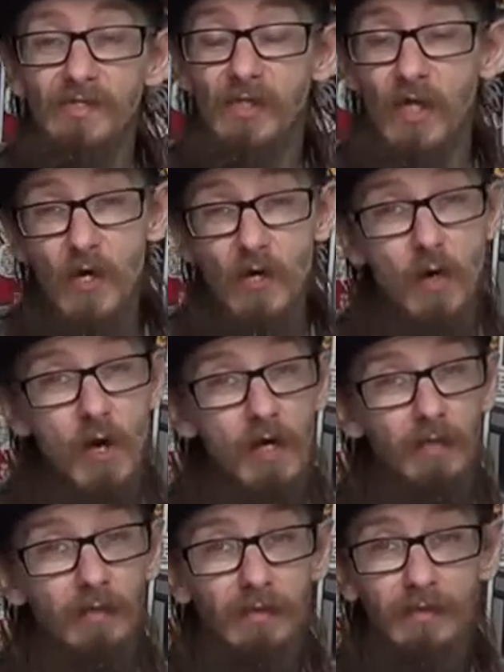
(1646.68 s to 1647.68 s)
So,
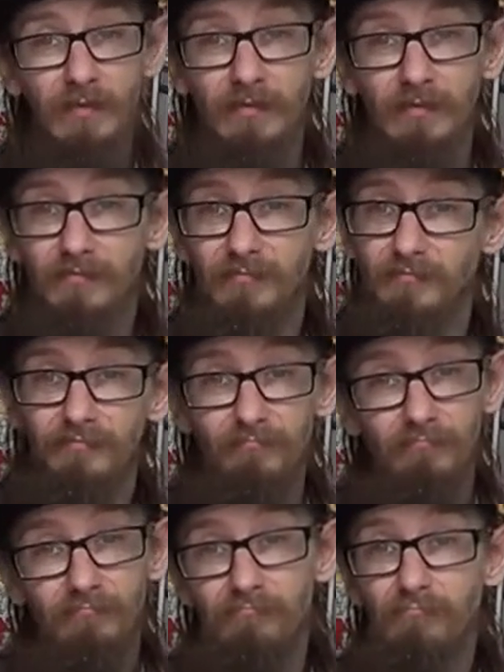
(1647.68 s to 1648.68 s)

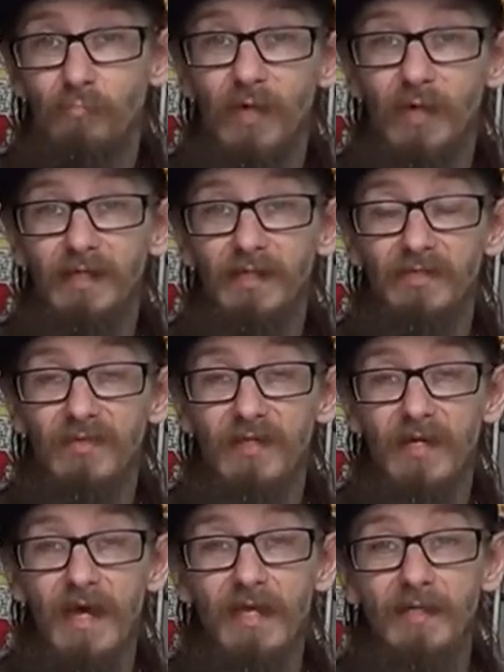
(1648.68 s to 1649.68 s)
bringing it to
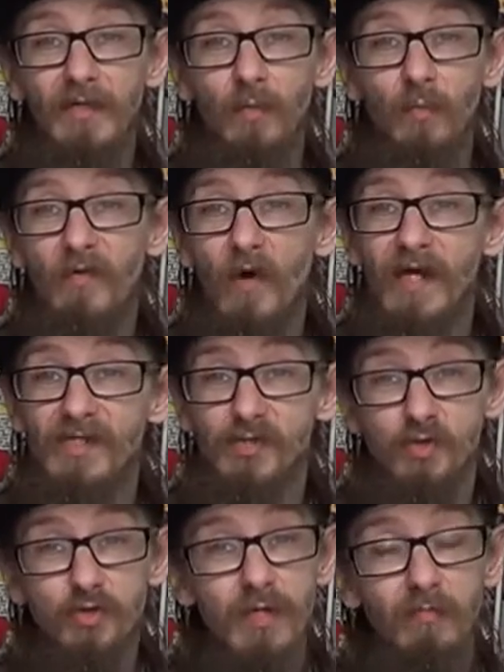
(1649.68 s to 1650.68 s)
the end, we've got
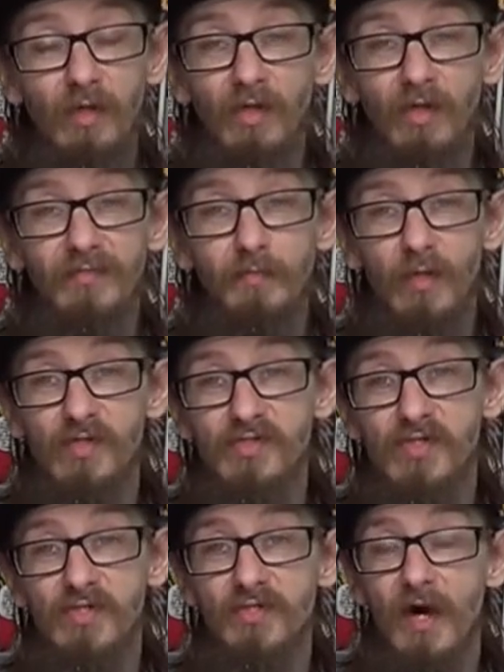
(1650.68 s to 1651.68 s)
Extreme
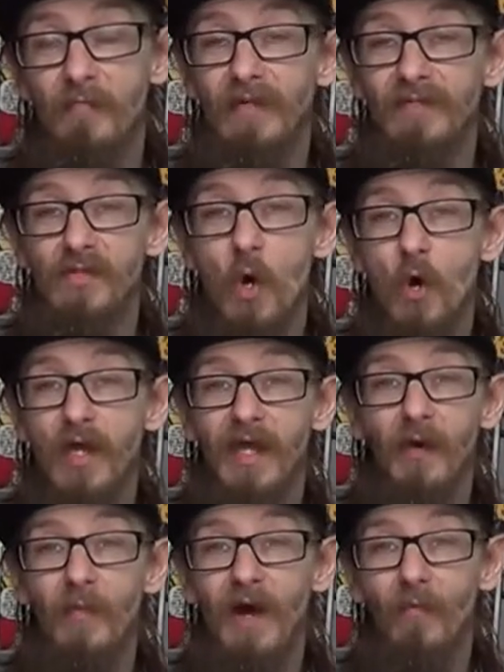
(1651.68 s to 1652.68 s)
Ghostbusters that I've been
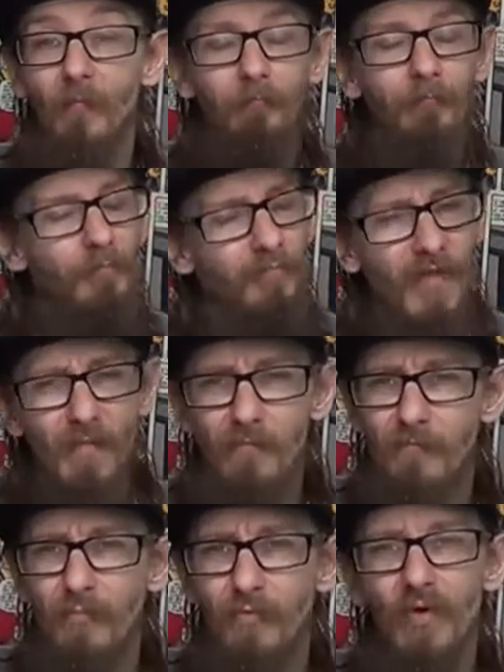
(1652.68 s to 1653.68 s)
talking about.
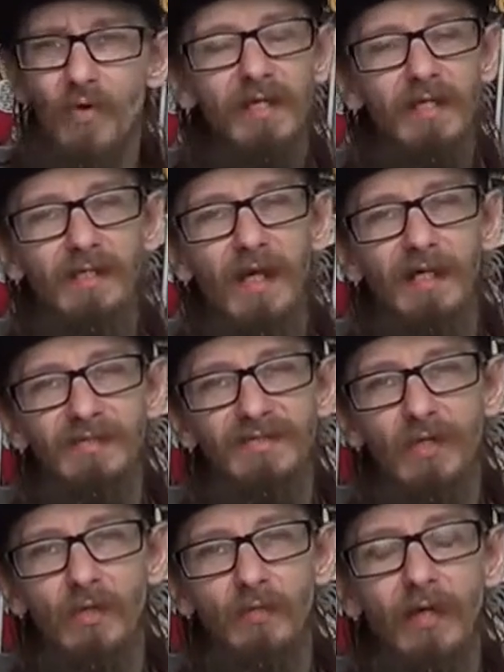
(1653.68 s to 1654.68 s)
Brilliant
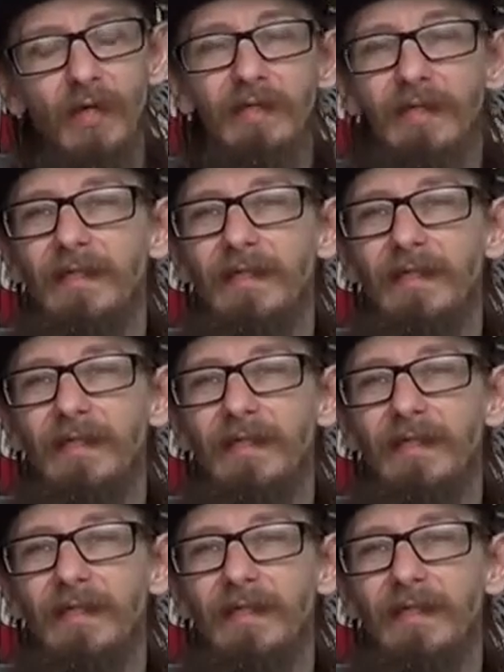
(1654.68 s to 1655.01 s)
cartoon.